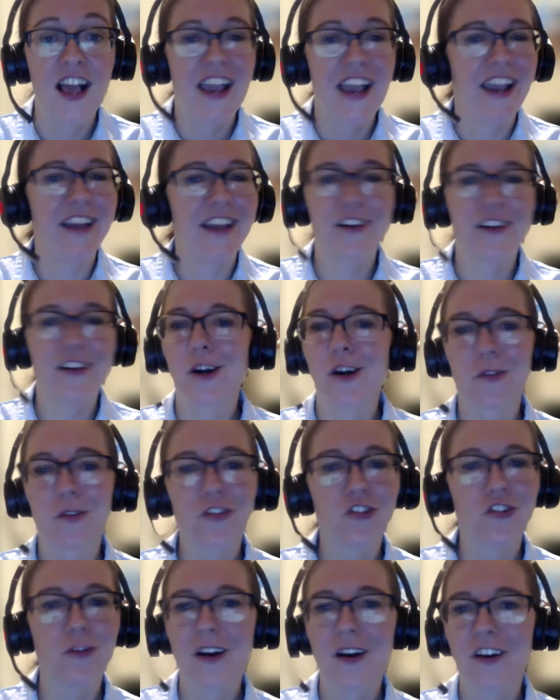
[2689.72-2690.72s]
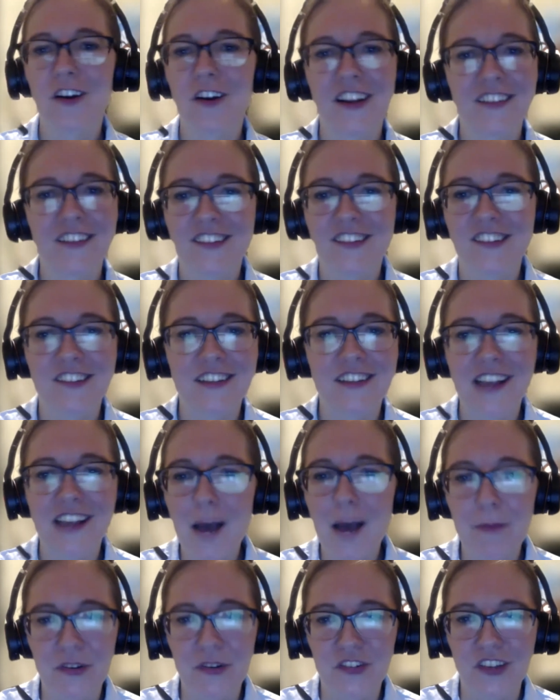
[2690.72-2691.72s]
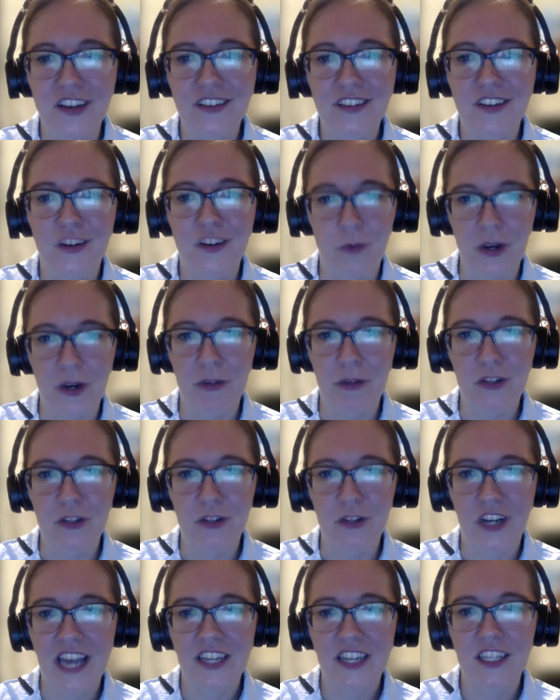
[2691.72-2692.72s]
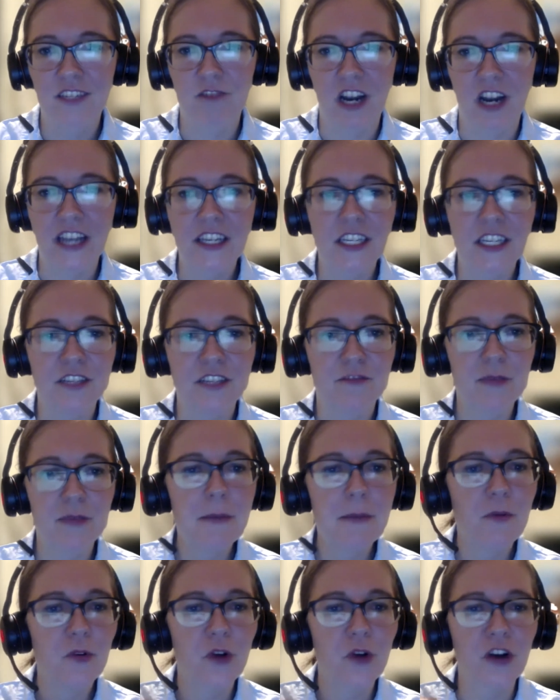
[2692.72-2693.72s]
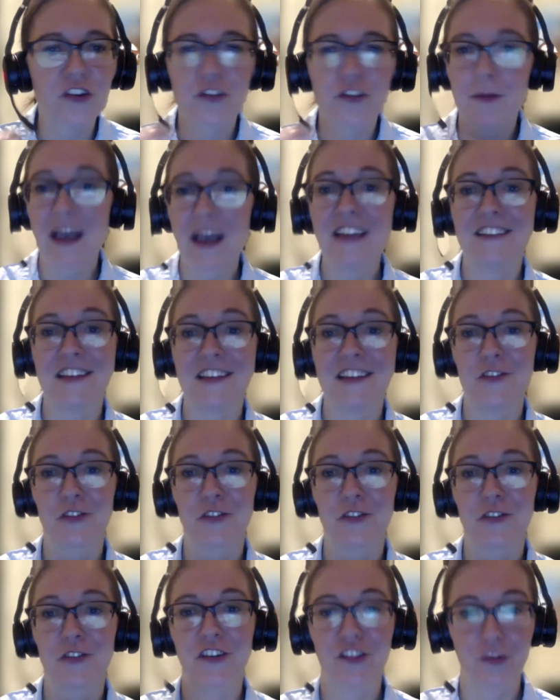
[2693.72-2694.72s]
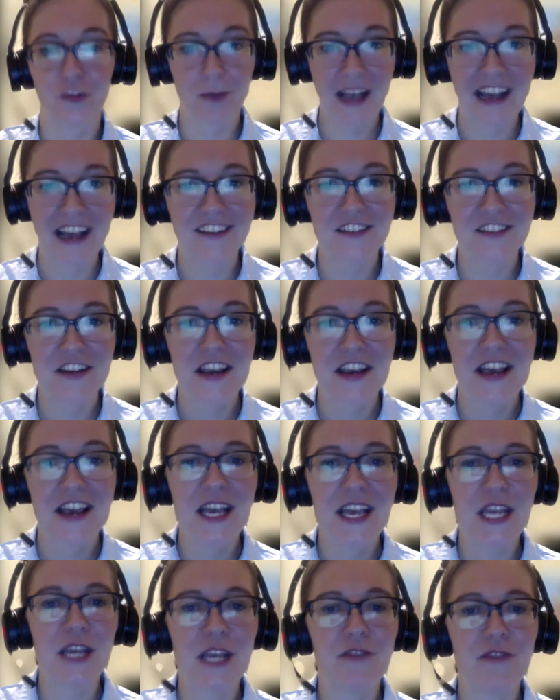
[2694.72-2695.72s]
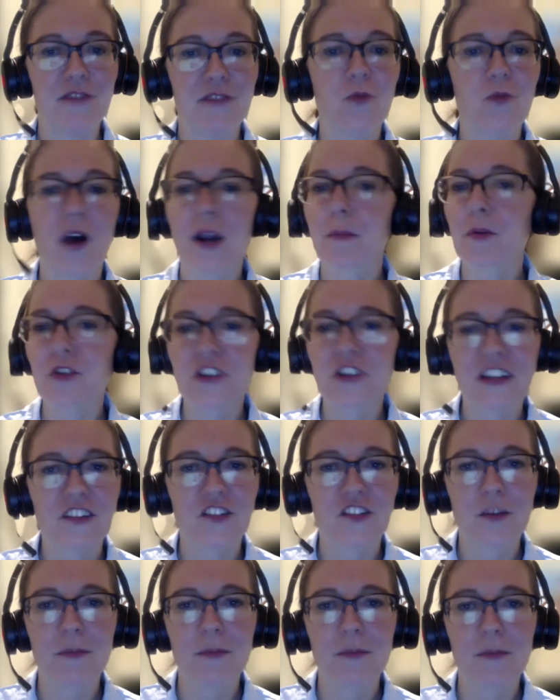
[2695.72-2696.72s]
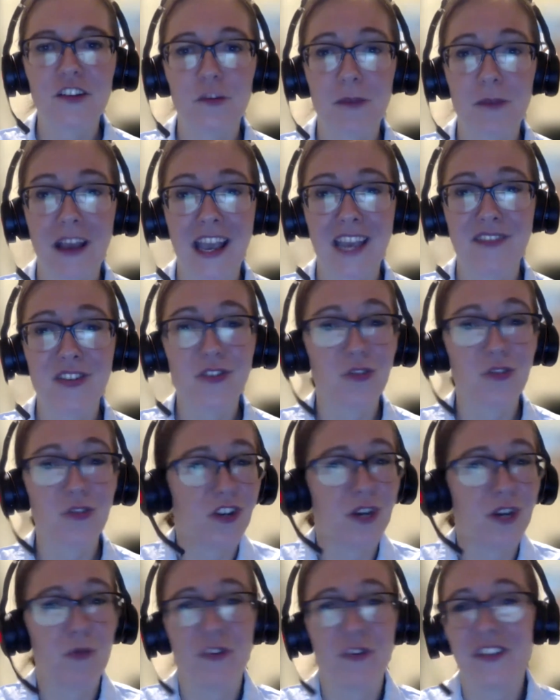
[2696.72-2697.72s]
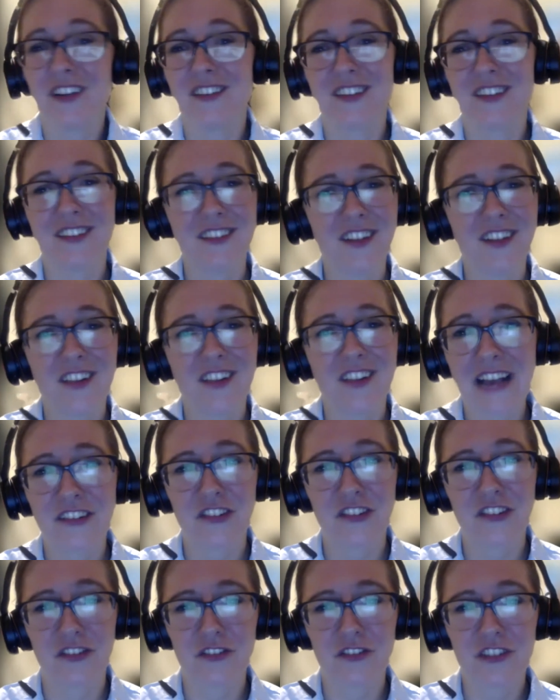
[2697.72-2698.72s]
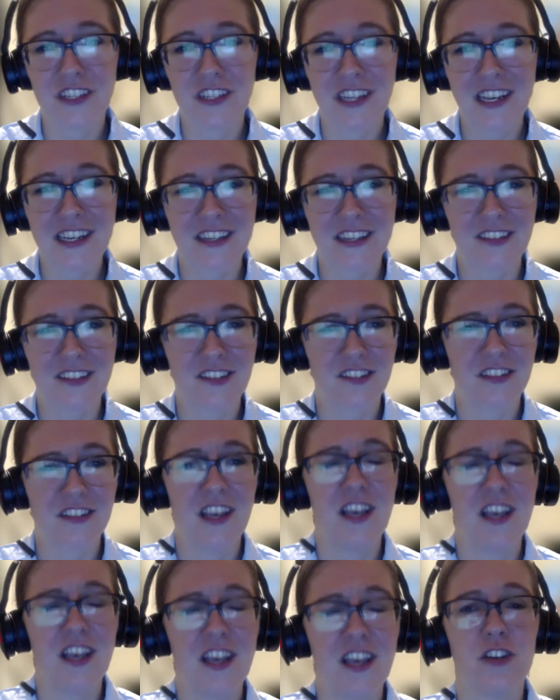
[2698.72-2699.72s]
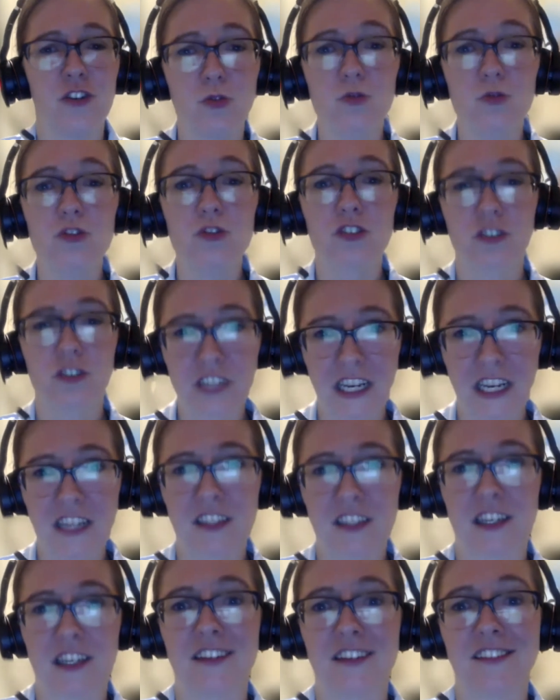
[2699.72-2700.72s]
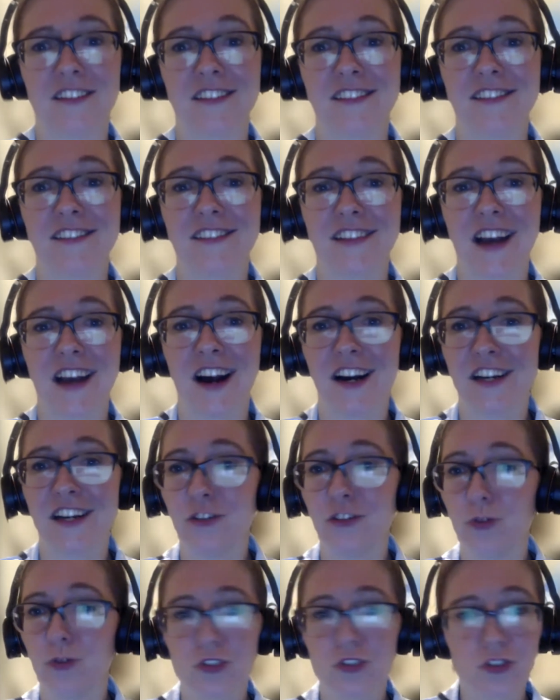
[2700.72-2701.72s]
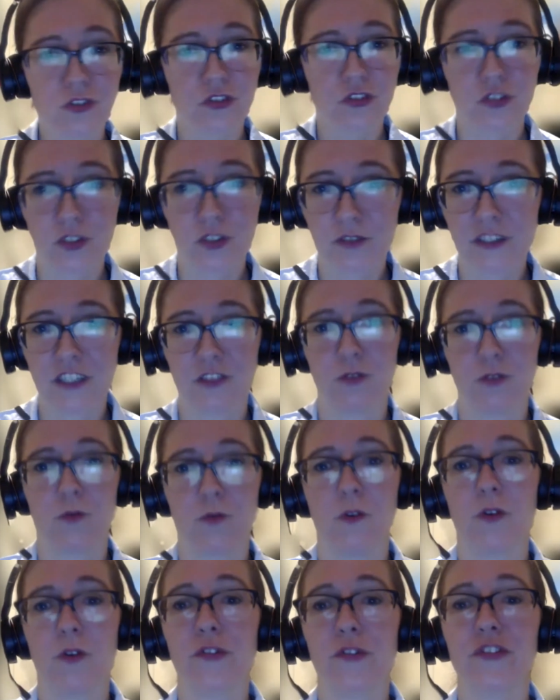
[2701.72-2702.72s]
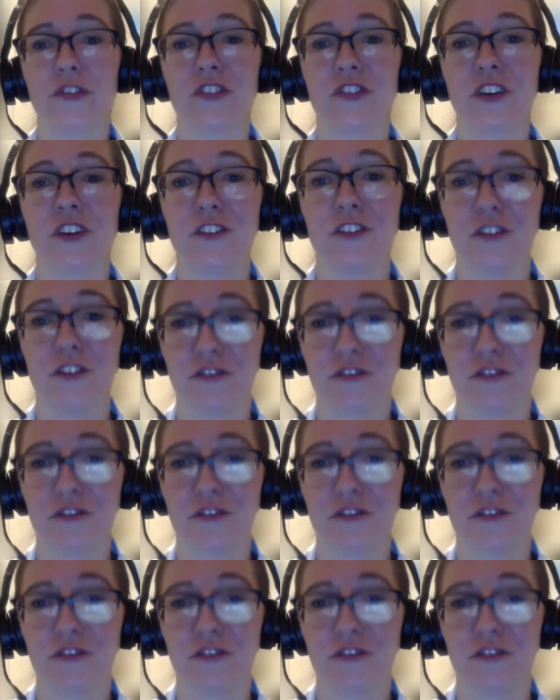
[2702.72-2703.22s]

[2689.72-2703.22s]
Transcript: in commercial marketing, this is the opposite, a way we look at it, right? If people are spendy, they're going to spend. If you want to predict somebody's behavior, look at what they did in the last 30 days. Use your data uh, use your survey tools to